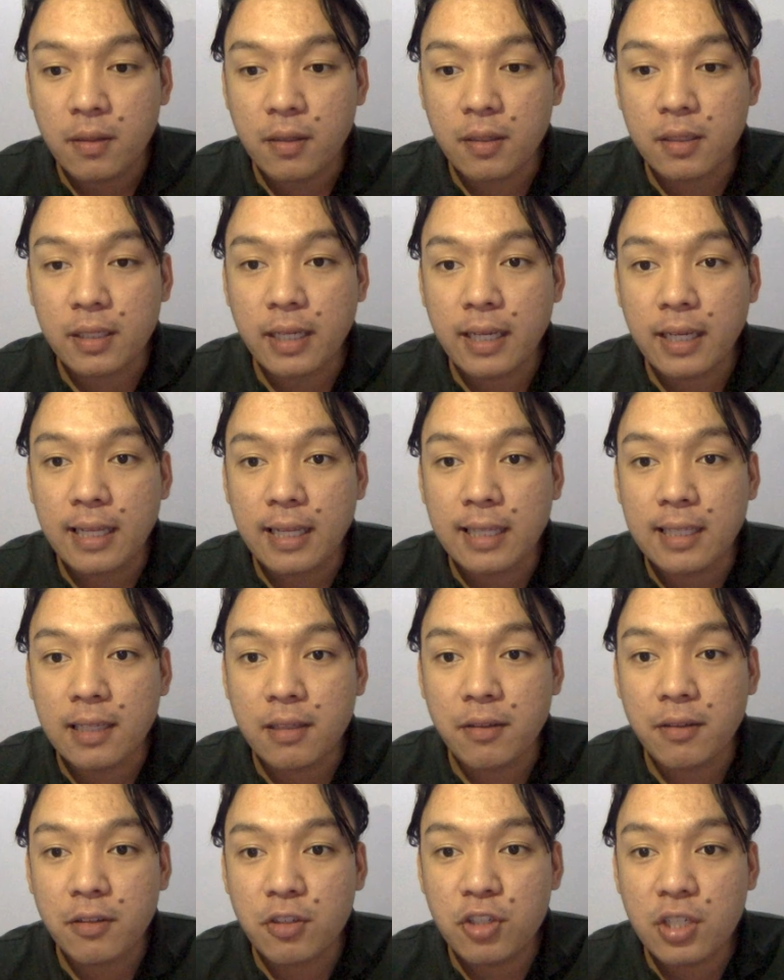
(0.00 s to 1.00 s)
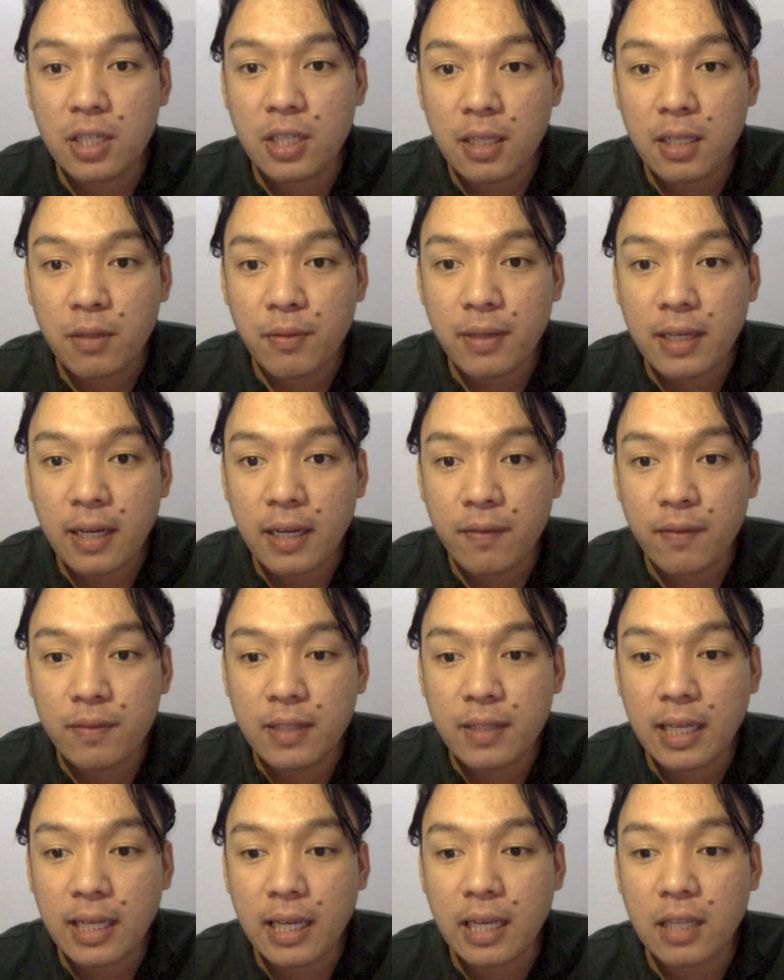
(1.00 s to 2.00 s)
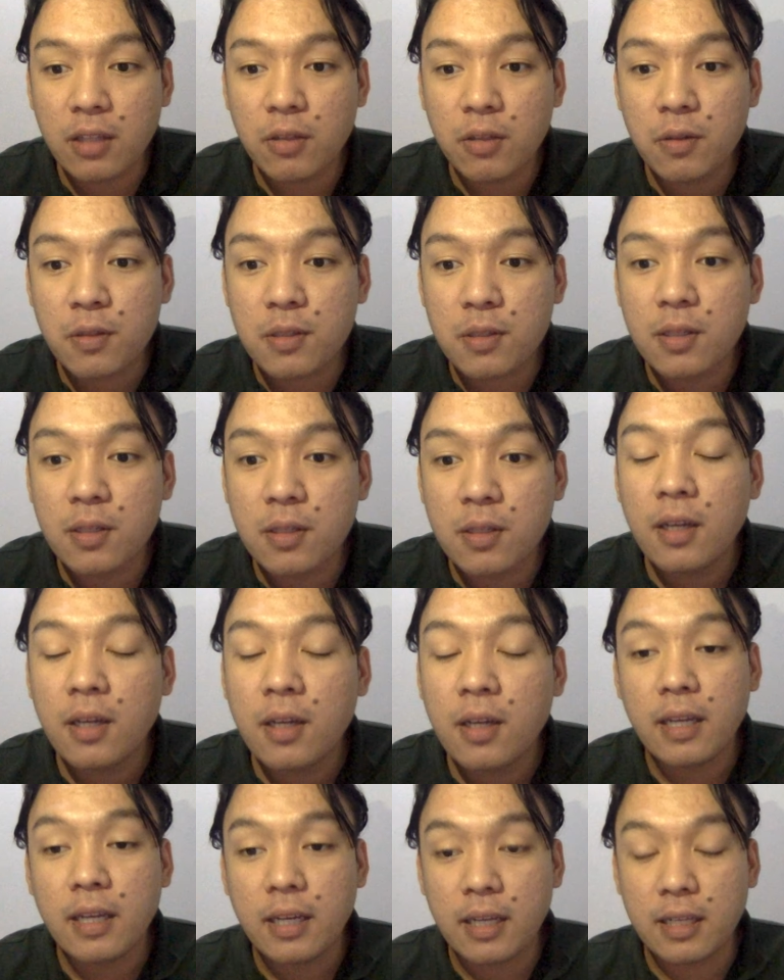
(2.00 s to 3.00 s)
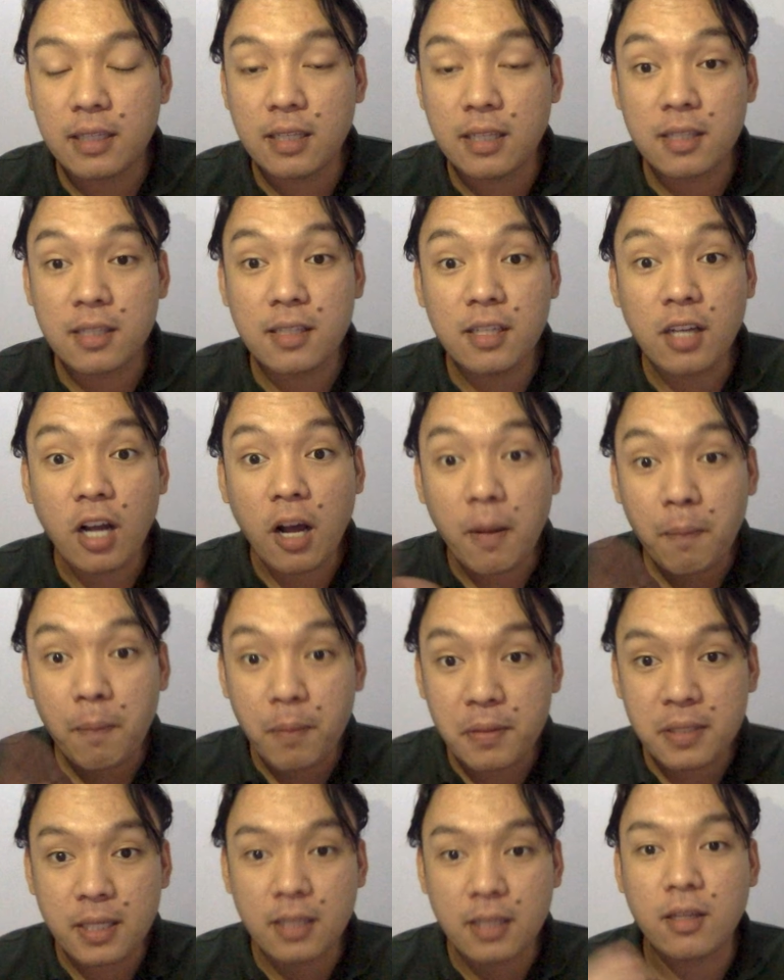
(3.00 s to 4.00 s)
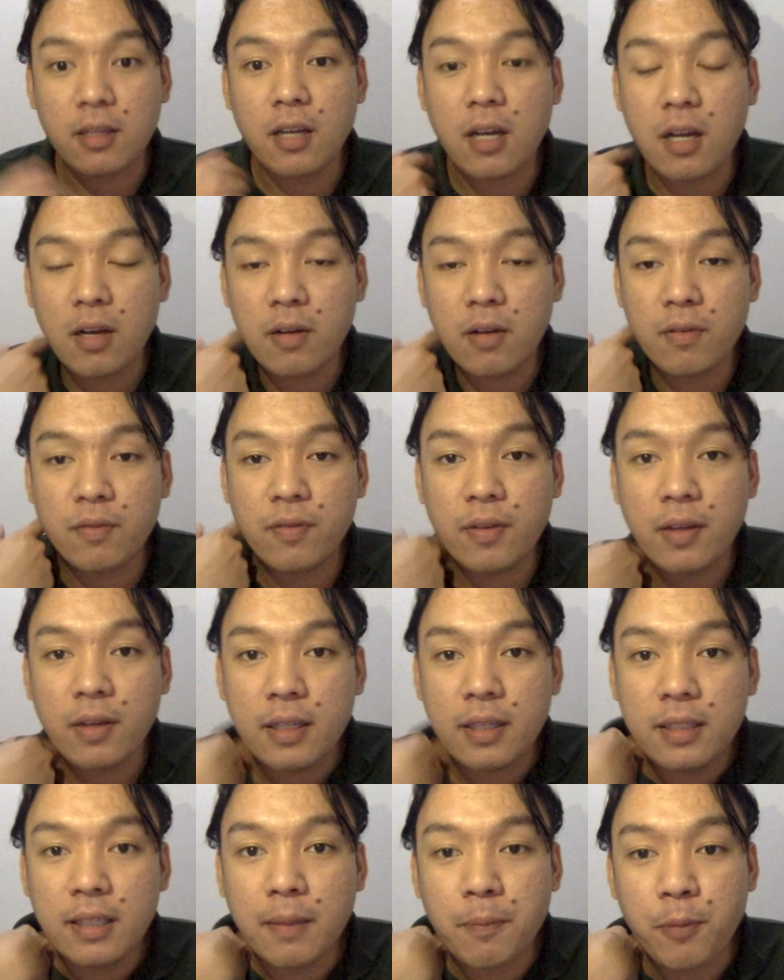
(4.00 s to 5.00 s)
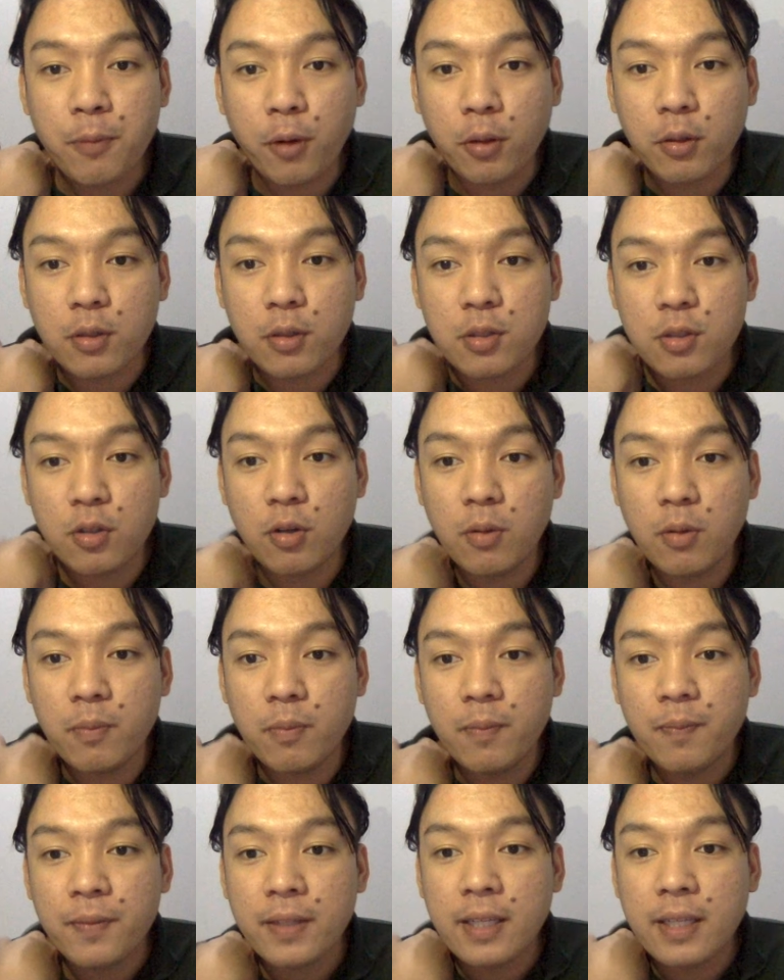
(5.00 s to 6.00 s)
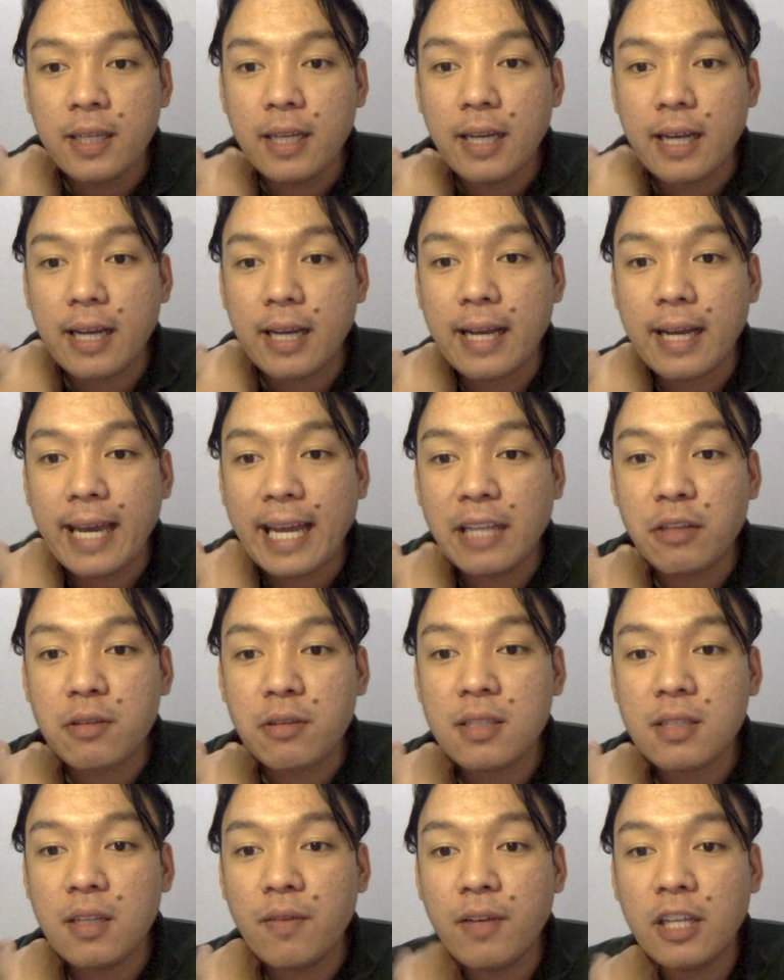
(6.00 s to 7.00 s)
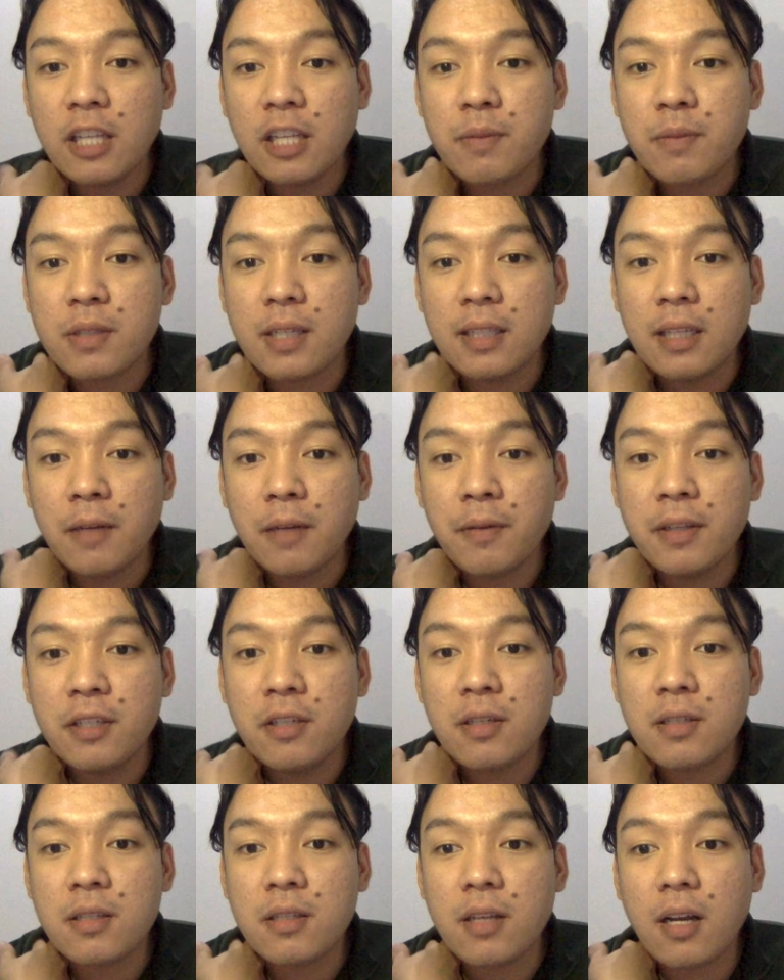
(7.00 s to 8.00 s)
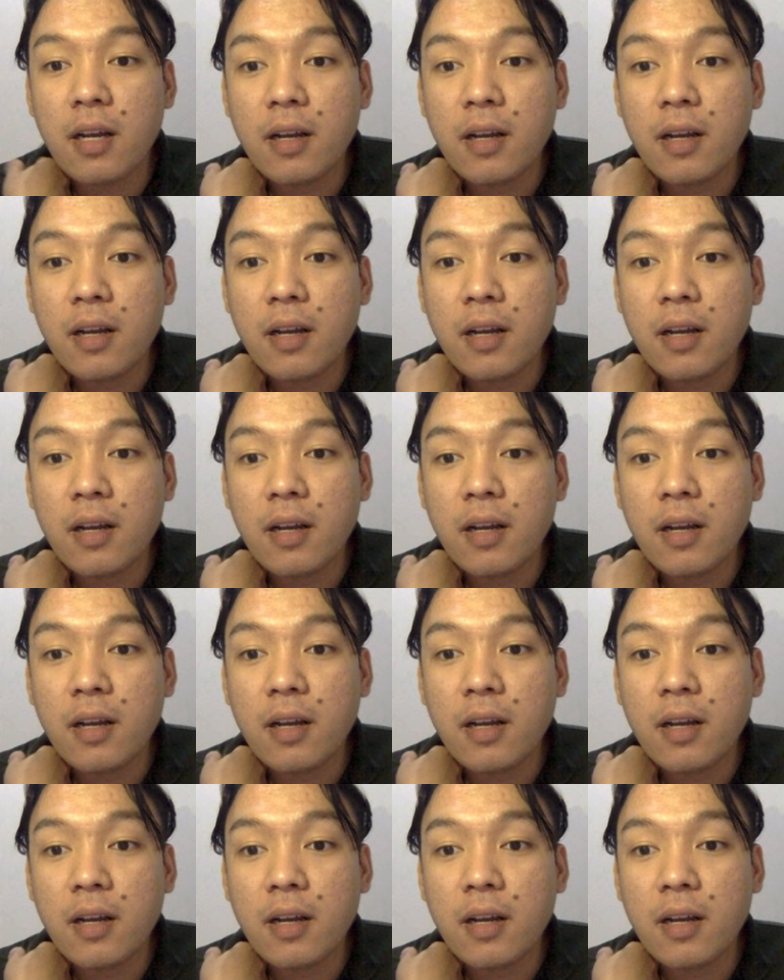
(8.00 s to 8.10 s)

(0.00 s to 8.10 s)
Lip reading: Okay, and letter G, we have the anus. It's the opposite of the protostome. Anus develops in the regions